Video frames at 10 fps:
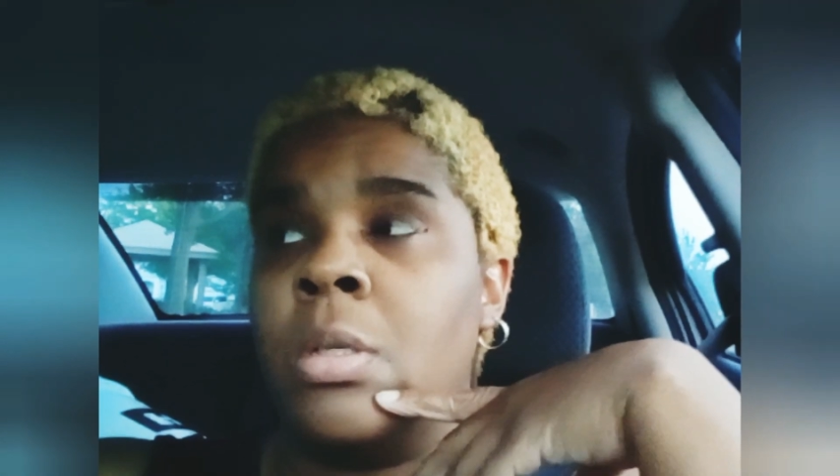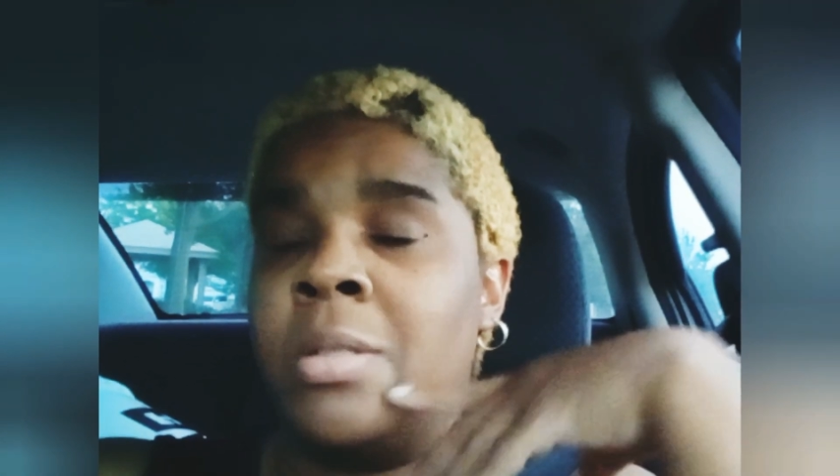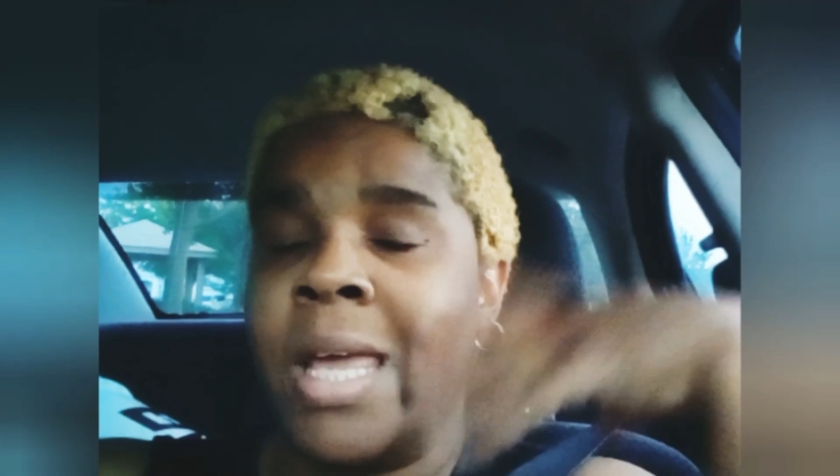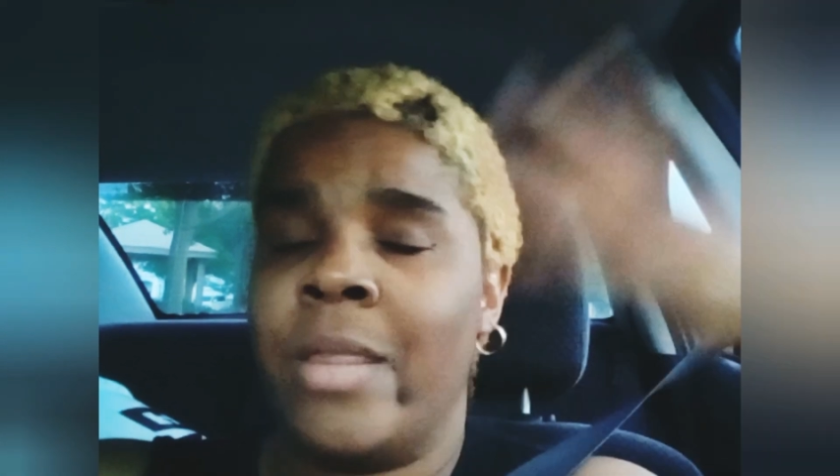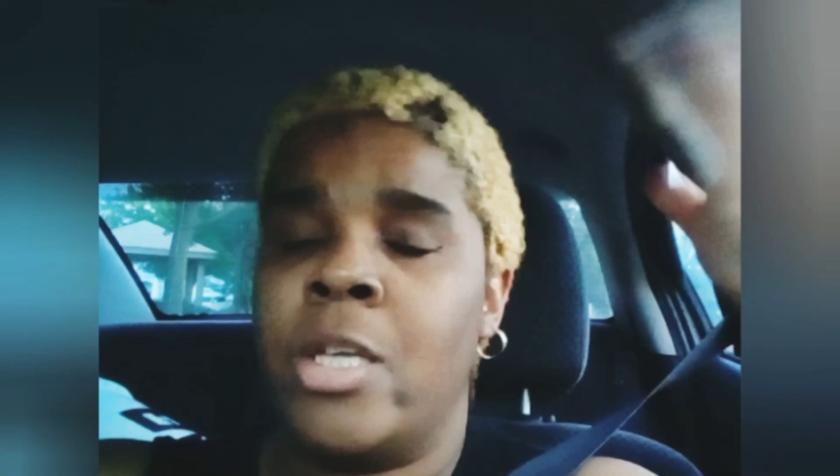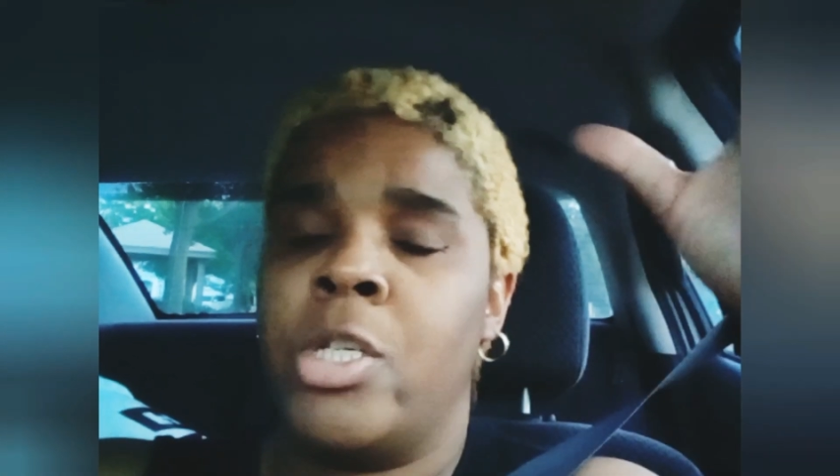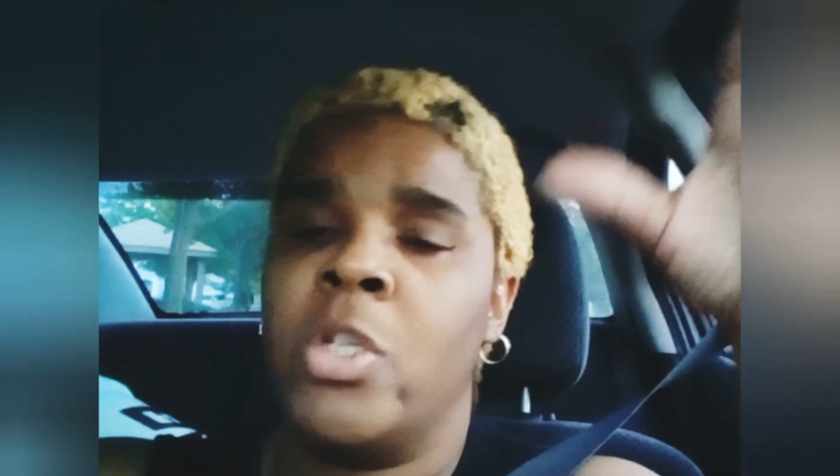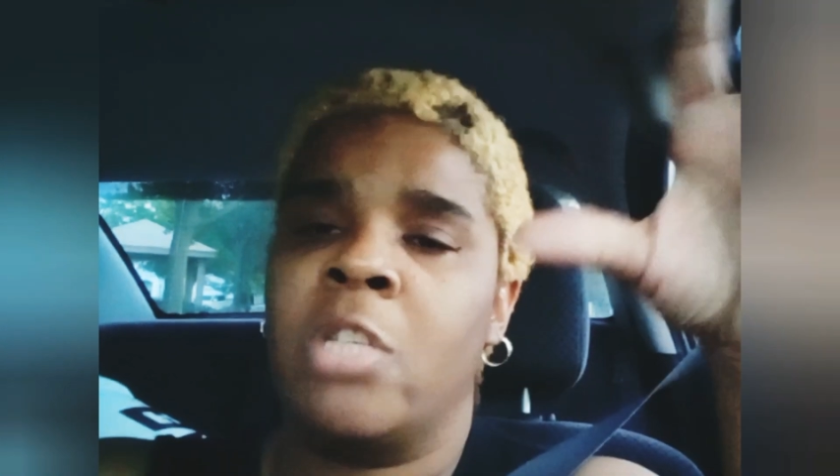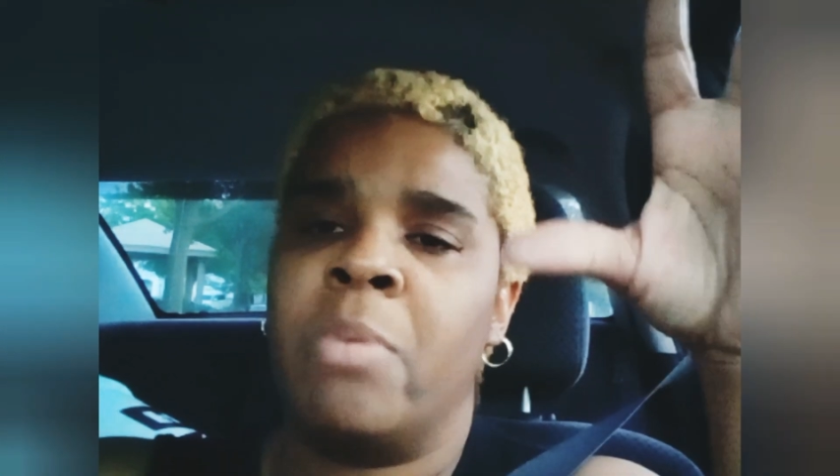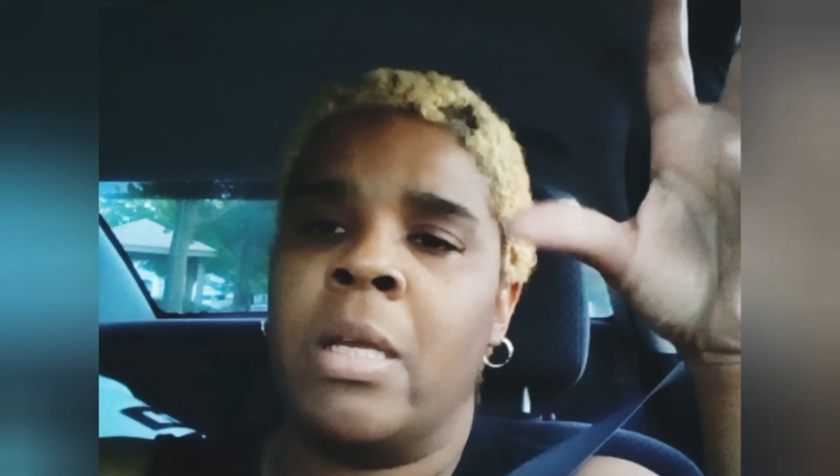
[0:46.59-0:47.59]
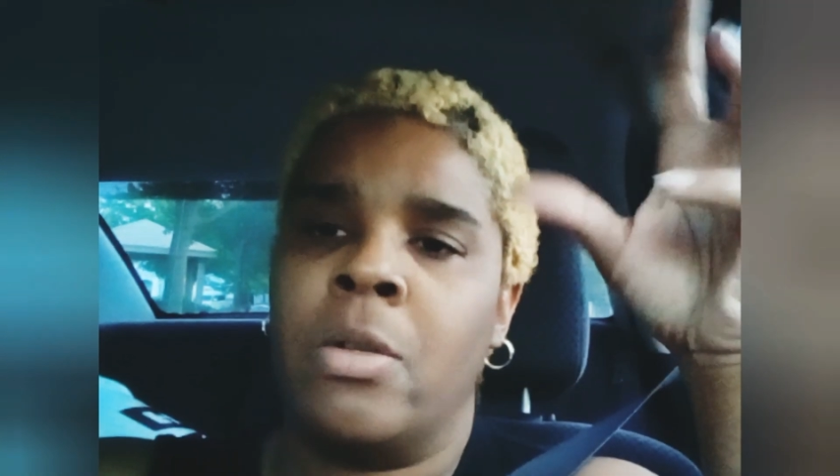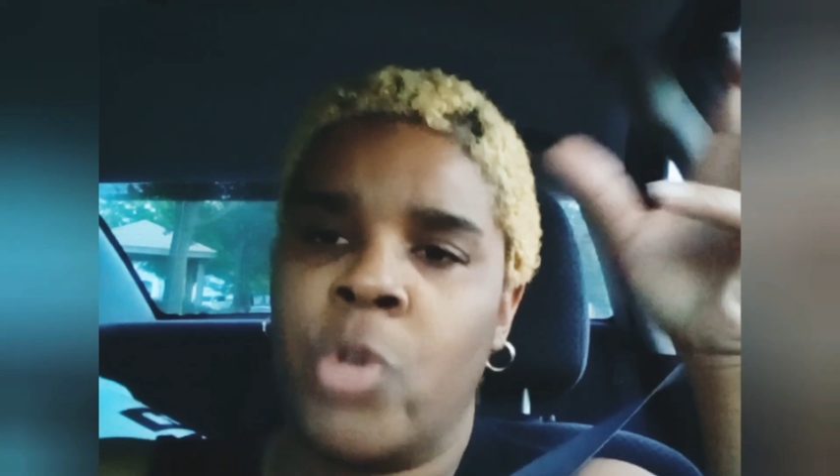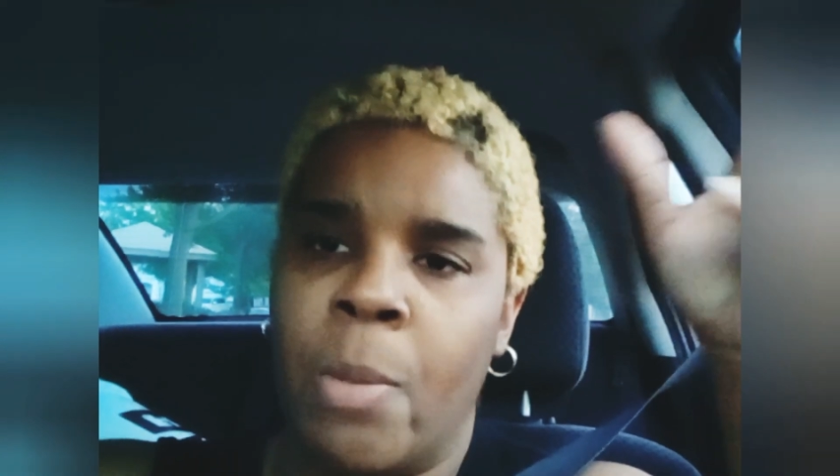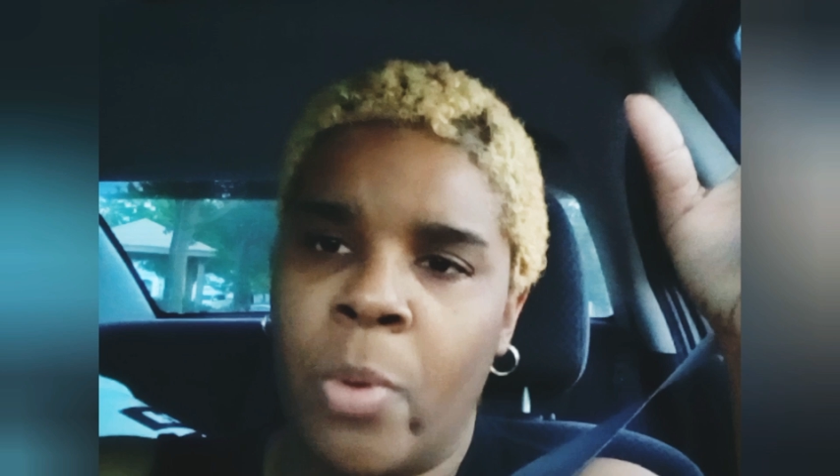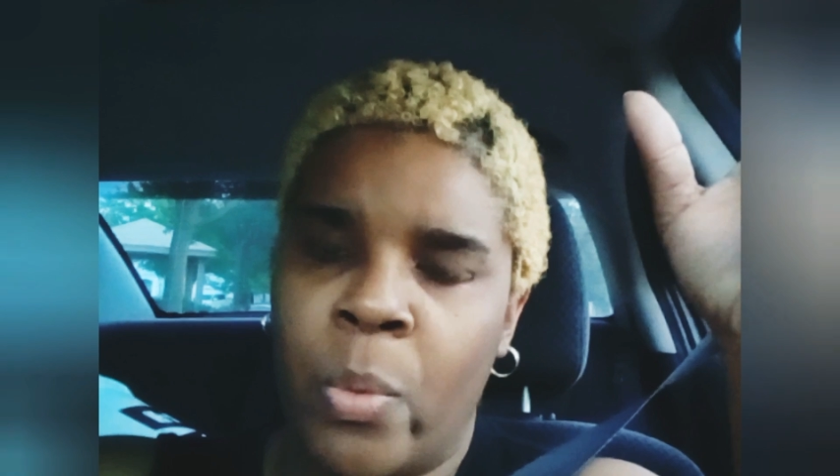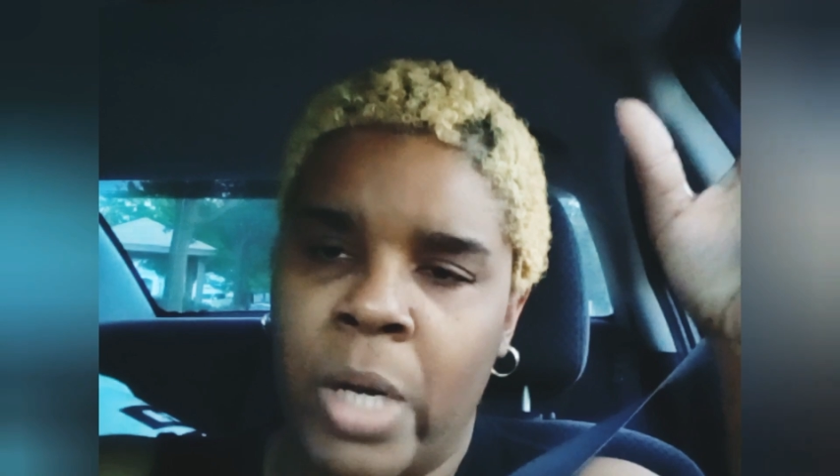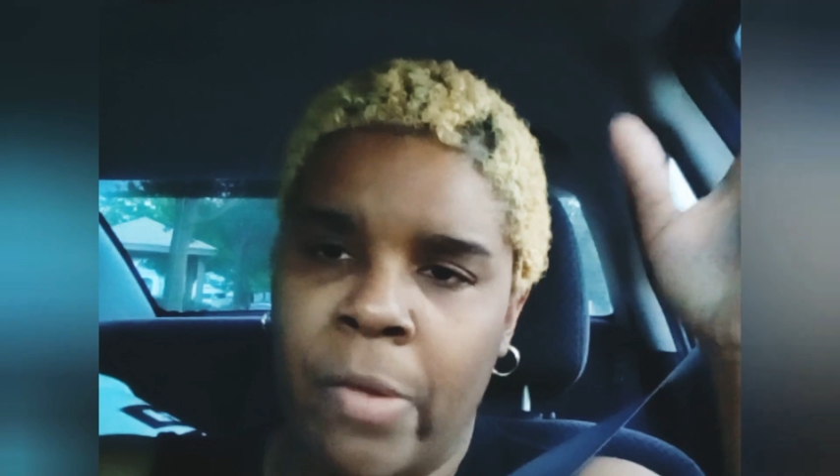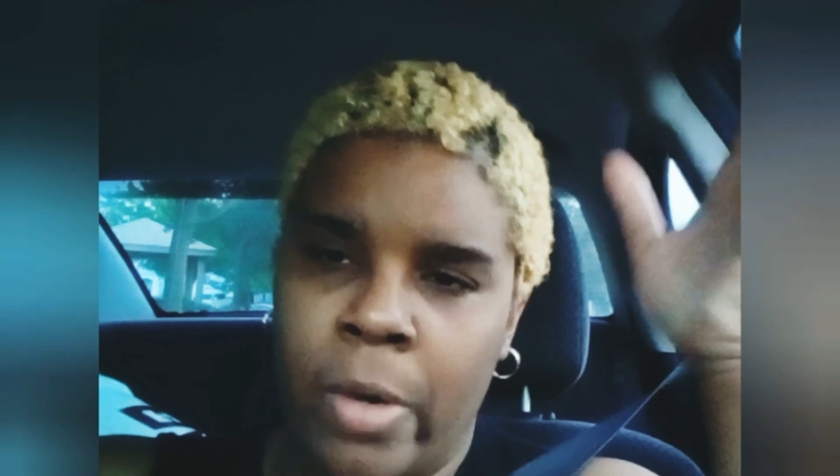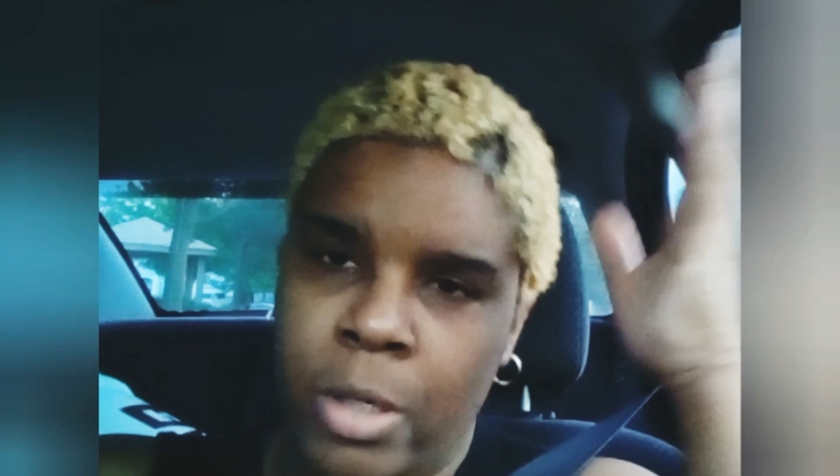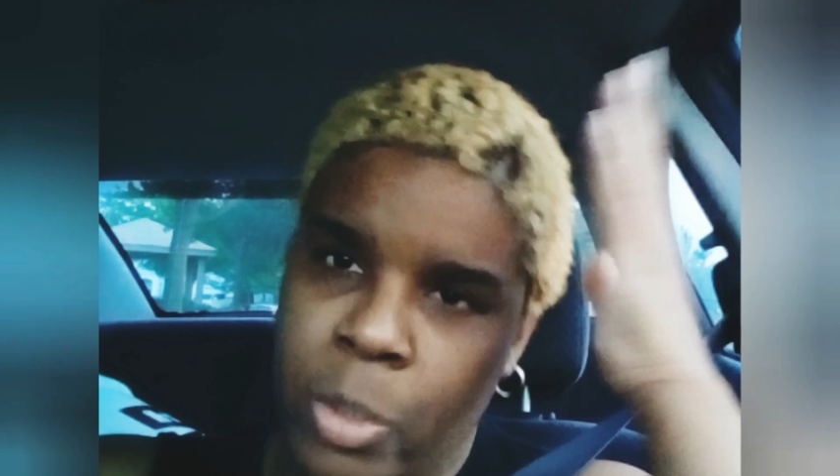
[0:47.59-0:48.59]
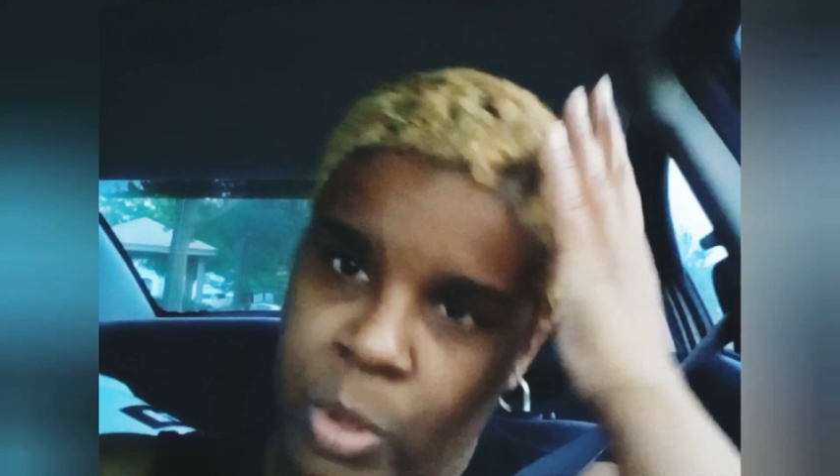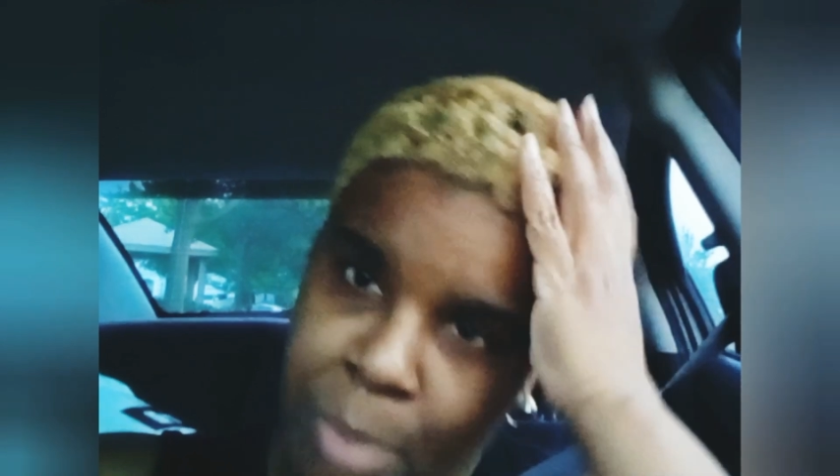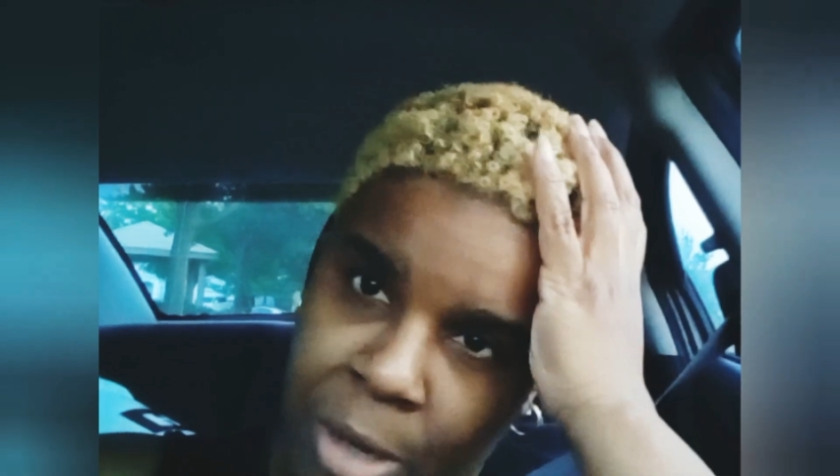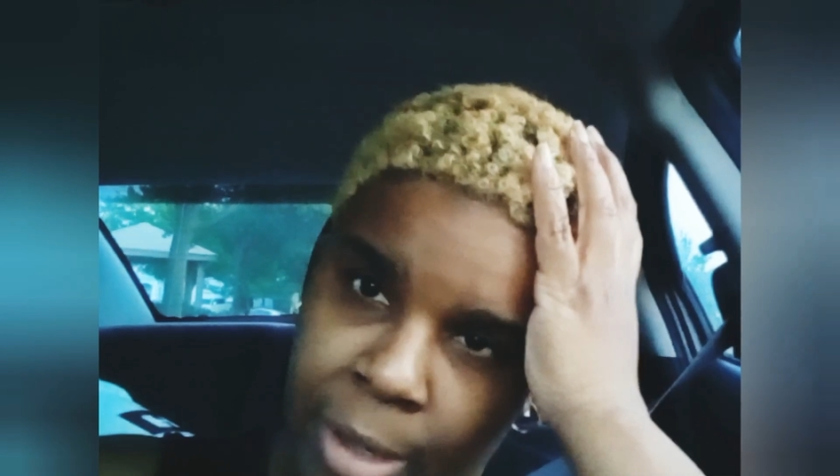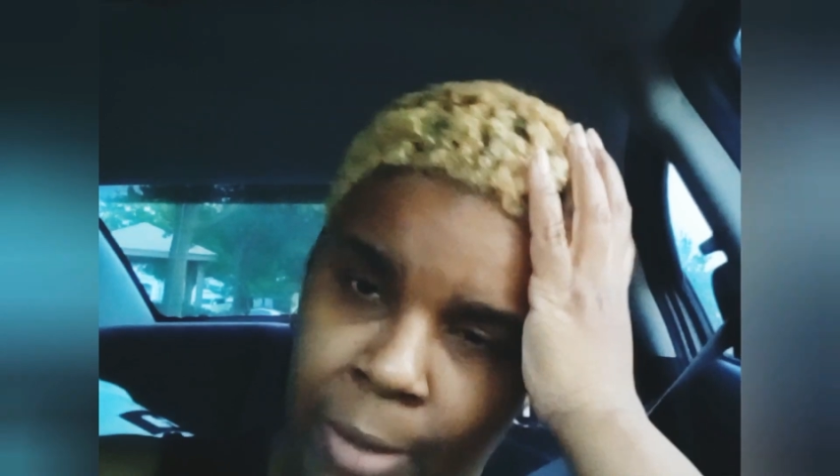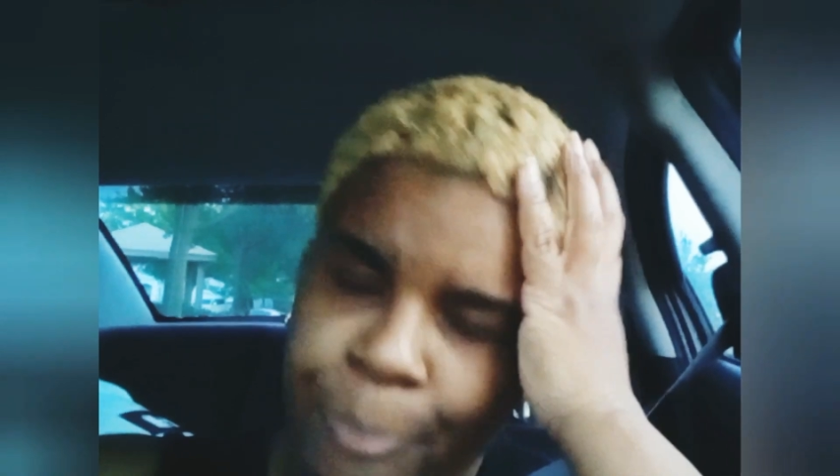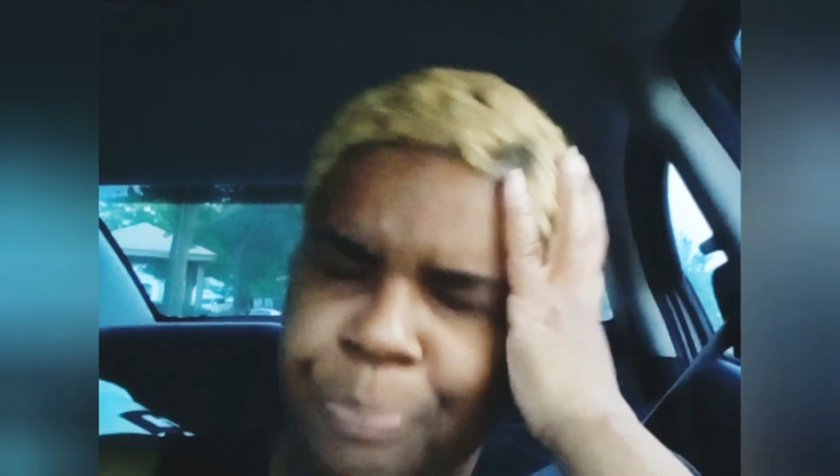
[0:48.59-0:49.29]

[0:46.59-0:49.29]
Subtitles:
said that she used to be in trouble or whatever and she was better now.